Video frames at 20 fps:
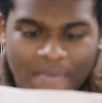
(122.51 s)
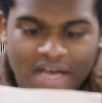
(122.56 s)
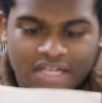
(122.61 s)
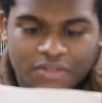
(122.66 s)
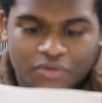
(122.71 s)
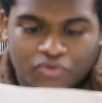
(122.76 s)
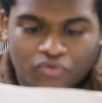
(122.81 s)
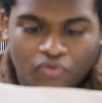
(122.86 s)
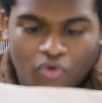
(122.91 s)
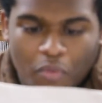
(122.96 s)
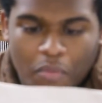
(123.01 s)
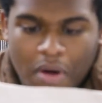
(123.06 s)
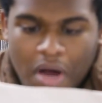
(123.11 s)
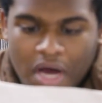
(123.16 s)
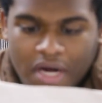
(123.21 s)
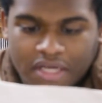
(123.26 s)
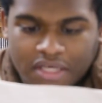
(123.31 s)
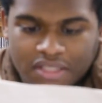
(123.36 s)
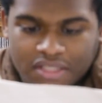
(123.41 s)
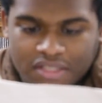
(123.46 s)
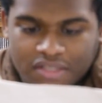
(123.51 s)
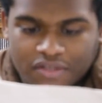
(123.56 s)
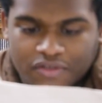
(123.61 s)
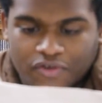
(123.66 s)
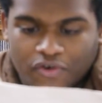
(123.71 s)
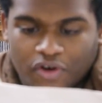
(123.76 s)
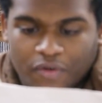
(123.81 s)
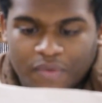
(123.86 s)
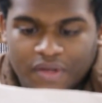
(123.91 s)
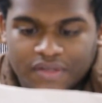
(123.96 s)
Best Robotics
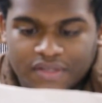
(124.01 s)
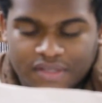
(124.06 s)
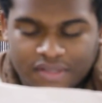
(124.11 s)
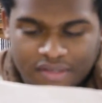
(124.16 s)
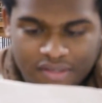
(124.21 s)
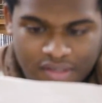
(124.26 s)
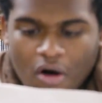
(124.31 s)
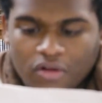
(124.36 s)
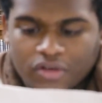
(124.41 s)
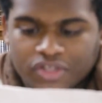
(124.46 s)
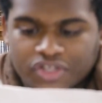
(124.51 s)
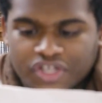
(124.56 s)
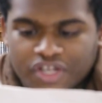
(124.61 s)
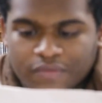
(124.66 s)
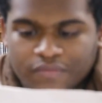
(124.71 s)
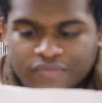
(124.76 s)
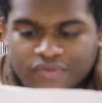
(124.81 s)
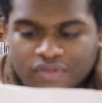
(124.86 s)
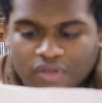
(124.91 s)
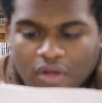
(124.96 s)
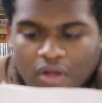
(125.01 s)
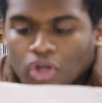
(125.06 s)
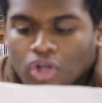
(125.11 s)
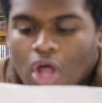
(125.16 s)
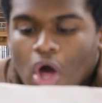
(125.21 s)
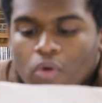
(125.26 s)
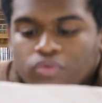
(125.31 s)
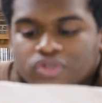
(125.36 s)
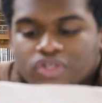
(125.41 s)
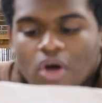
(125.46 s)
Tournament. All gyms,
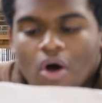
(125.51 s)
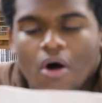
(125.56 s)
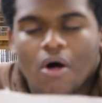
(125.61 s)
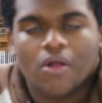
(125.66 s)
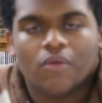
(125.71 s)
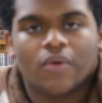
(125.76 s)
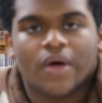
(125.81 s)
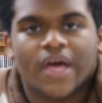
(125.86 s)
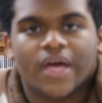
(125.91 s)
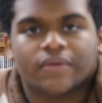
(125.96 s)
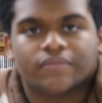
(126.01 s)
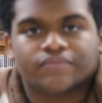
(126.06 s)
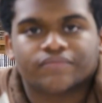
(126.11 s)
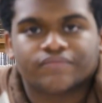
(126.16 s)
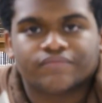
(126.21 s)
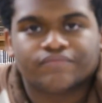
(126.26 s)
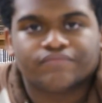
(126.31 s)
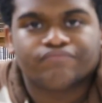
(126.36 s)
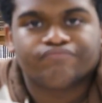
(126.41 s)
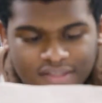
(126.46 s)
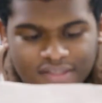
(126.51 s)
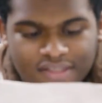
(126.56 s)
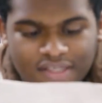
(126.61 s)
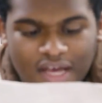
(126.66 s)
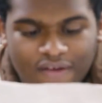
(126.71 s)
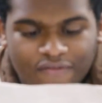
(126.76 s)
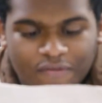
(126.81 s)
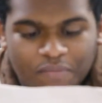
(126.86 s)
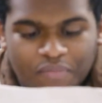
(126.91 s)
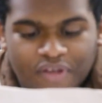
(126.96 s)
Loped Hallway.
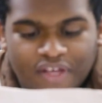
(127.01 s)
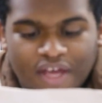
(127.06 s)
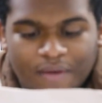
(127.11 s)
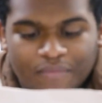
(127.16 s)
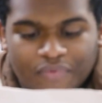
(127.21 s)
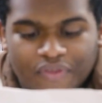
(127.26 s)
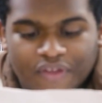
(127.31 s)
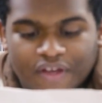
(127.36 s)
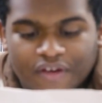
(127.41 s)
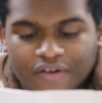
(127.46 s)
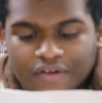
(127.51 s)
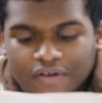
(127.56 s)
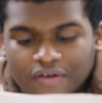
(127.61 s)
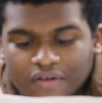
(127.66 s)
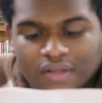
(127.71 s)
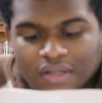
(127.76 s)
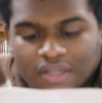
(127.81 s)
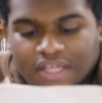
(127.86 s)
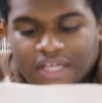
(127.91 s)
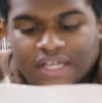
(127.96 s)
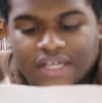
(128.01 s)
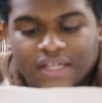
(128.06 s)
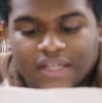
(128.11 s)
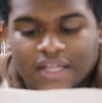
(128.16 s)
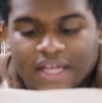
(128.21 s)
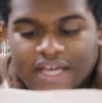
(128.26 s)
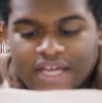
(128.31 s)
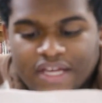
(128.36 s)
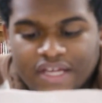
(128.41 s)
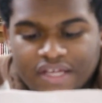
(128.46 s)
7 p.m. Theater, Leading
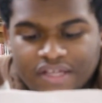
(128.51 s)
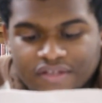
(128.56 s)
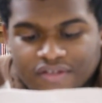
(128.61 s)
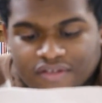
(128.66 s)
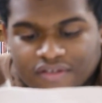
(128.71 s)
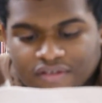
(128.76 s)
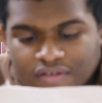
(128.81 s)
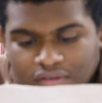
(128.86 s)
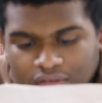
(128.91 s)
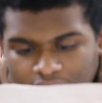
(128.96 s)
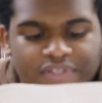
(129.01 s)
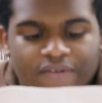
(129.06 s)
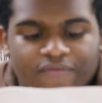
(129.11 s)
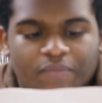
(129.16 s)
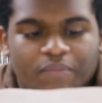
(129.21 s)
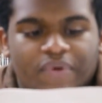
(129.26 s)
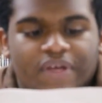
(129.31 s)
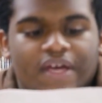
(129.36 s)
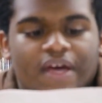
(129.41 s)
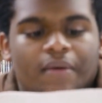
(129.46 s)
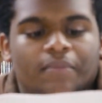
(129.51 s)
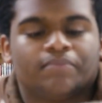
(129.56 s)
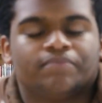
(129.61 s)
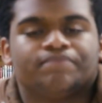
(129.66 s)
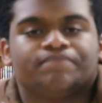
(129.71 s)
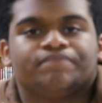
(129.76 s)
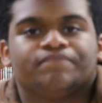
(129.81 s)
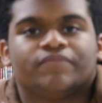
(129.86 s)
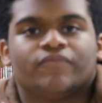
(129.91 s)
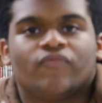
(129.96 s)
Ladies. 7 p.m.
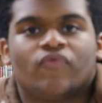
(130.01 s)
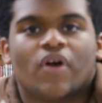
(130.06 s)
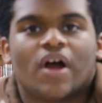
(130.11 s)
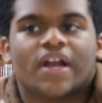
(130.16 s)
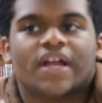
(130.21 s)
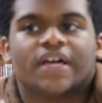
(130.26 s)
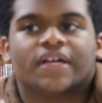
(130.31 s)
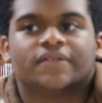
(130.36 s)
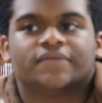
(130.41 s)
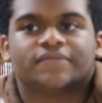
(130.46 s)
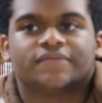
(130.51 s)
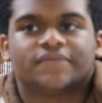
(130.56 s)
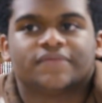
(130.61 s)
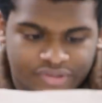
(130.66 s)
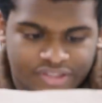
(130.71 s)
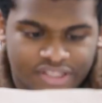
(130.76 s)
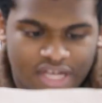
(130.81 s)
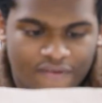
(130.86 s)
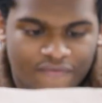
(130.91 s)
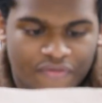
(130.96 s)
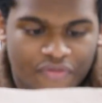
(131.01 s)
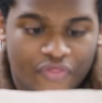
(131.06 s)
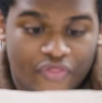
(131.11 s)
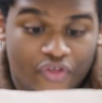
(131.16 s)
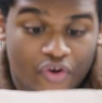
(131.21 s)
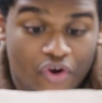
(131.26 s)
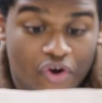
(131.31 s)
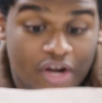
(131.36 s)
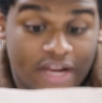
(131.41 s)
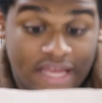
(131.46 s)
Friday.
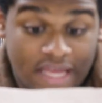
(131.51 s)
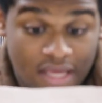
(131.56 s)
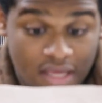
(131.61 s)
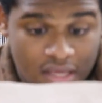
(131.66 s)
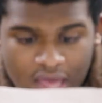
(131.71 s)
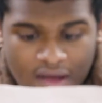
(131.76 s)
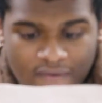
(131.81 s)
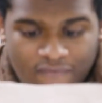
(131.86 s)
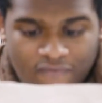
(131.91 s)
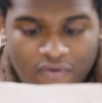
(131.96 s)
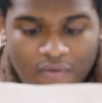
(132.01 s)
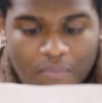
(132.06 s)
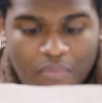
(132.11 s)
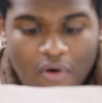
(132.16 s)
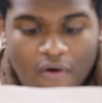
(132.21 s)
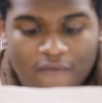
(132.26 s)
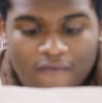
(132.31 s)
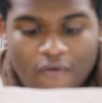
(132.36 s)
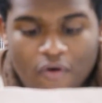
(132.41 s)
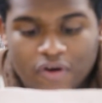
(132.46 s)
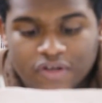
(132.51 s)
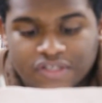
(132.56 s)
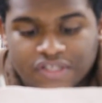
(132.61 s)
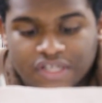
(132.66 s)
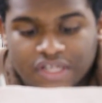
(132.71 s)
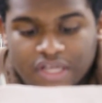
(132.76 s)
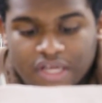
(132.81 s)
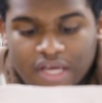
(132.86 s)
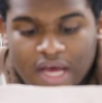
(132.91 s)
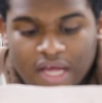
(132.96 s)
7.30, you football
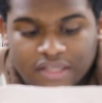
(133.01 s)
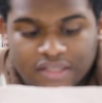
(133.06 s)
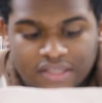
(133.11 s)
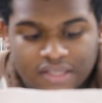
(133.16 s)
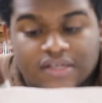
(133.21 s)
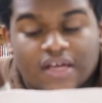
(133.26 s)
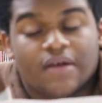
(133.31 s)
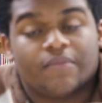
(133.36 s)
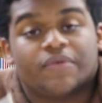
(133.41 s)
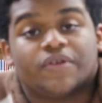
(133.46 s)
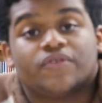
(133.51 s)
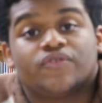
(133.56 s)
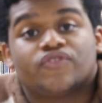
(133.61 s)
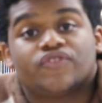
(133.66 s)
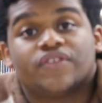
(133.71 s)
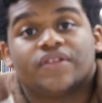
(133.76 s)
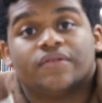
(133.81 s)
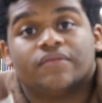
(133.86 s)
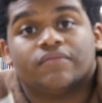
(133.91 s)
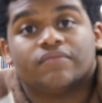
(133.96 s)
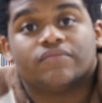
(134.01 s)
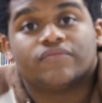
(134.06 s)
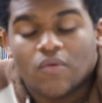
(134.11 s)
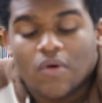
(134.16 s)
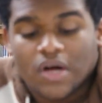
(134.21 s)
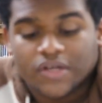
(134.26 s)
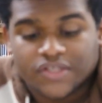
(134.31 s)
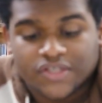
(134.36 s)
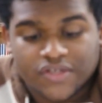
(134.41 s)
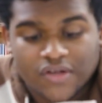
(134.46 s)
varsity at Sam Houston. Go
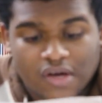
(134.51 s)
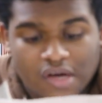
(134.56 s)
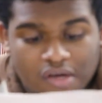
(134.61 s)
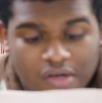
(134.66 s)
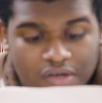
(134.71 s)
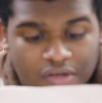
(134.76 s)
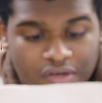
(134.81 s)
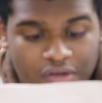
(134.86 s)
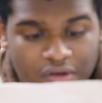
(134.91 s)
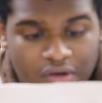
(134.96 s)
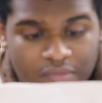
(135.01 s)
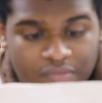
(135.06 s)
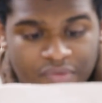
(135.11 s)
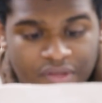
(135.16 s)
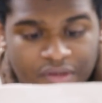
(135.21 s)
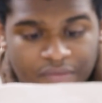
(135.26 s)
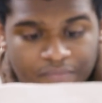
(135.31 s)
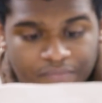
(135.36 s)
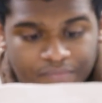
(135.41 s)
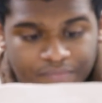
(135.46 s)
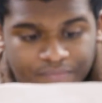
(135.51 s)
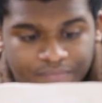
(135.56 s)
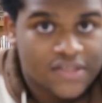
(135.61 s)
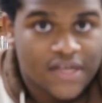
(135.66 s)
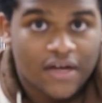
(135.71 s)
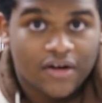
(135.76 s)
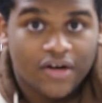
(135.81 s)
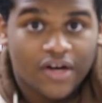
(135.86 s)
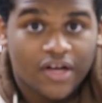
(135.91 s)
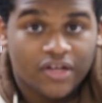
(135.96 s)
watch soccer, you know what I mean?
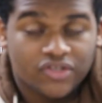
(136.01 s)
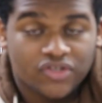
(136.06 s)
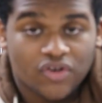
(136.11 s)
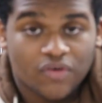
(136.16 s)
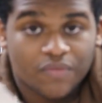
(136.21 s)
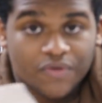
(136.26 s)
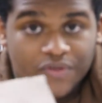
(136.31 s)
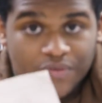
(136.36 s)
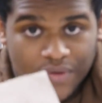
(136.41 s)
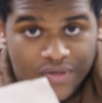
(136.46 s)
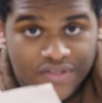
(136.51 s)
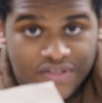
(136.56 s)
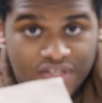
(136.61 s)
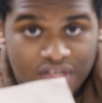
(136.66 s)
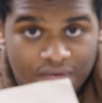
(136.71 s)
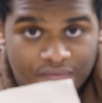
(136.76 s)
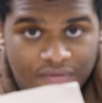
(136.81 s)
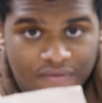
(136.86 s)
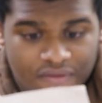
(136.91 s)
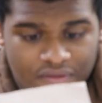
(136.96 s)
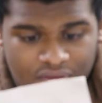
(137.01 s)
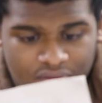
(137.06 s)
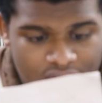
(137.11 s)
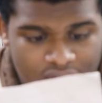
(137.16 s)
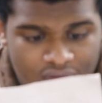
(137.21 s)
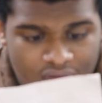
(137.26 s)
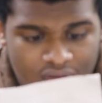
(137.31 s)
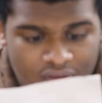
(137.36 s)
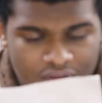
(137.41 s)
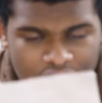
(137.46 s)
Saturday, October 27th.
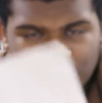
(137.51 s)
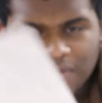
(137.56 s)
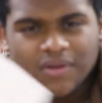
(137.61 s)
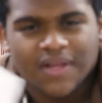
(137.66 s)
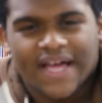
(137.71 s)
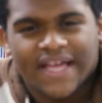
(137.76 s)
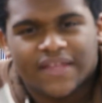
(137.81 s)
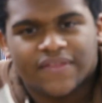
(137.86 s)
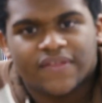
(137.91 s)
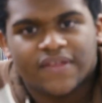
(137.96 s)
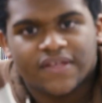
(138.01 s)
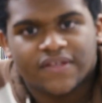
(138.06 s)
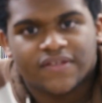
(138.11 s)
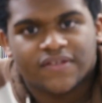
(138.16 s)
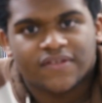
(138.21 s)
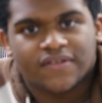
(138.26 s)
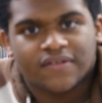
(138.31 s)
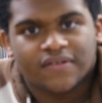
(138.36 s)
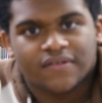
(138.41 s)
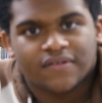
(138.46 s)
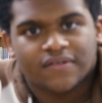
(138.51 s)
You like this?